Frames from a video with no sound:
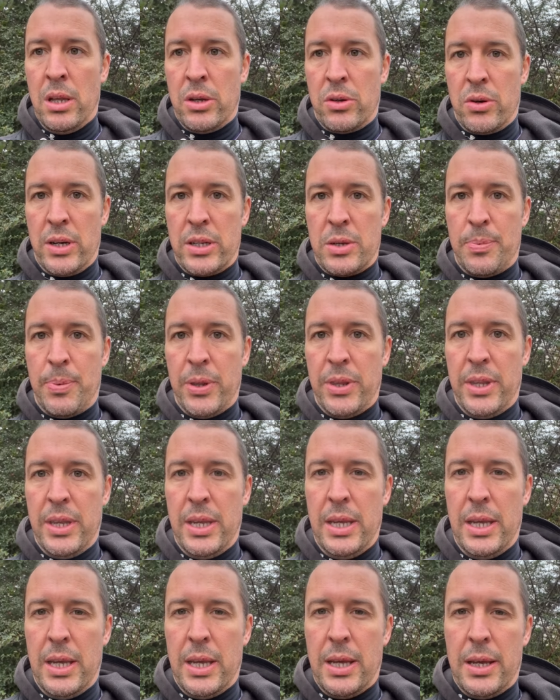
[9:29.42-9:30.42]
trying to put
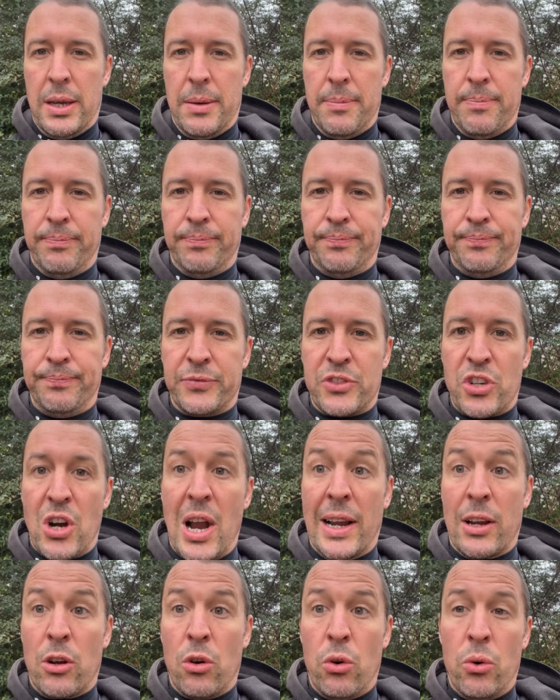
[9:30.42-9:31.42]
the um,
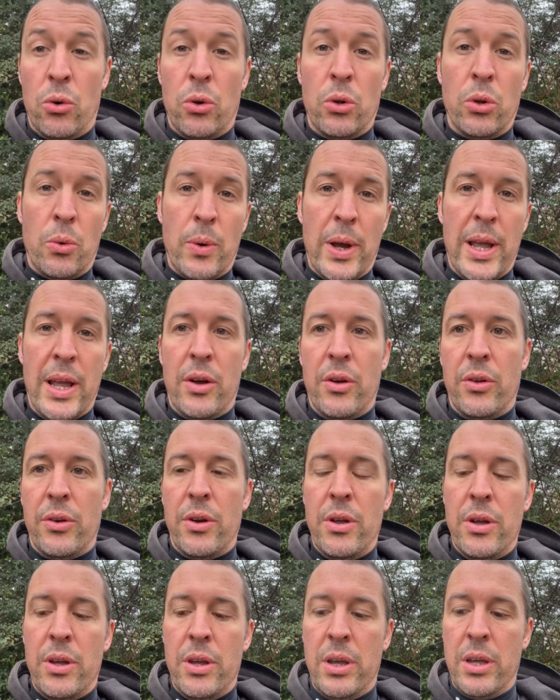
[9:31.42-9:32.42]
track all the way on,
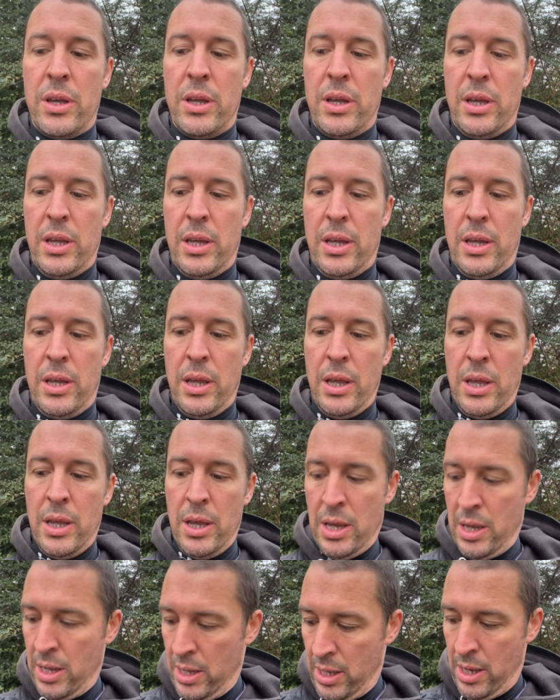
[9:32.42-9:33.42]
uh,
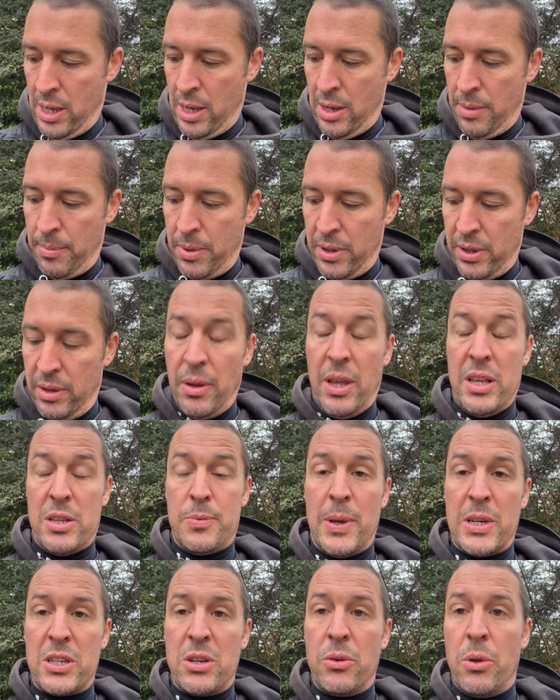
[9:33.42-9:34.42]
but
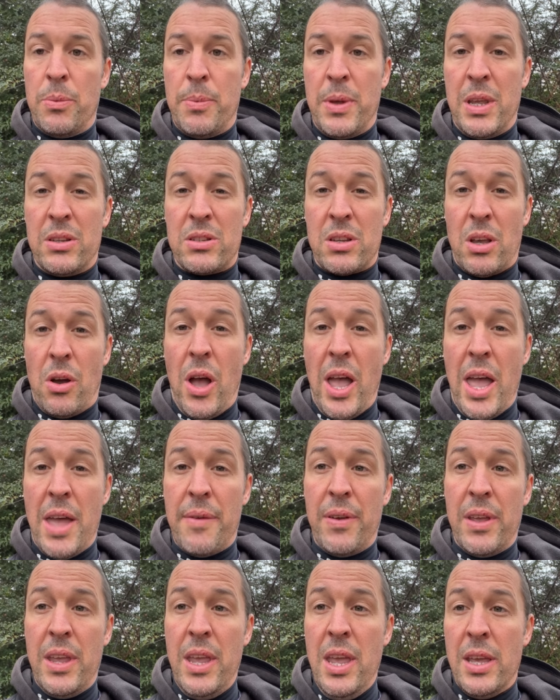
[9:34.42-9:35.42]
especially with it being so
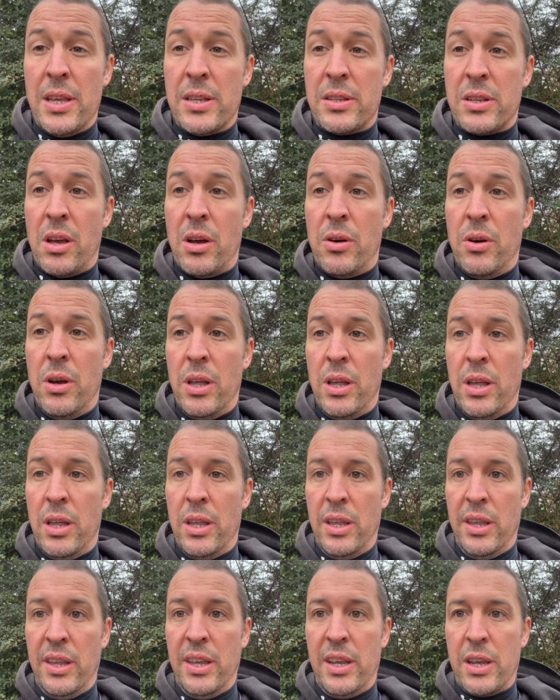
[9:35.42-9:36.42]
heavy. So
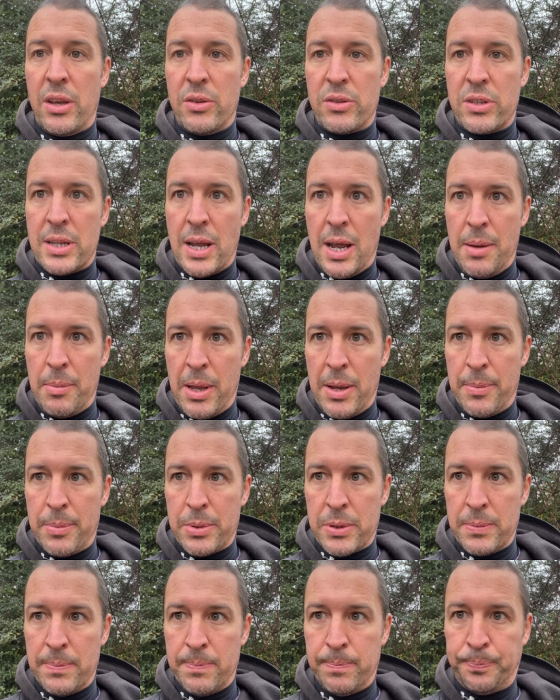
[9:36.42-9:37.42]
here goes the time
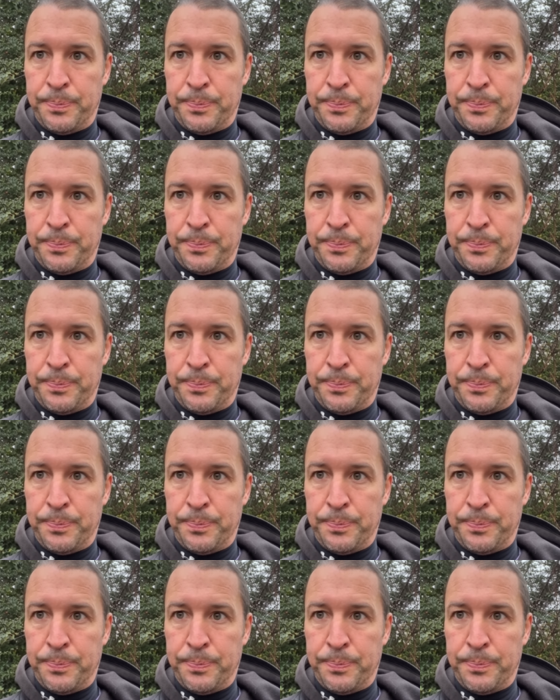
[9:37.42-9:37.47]
lapse.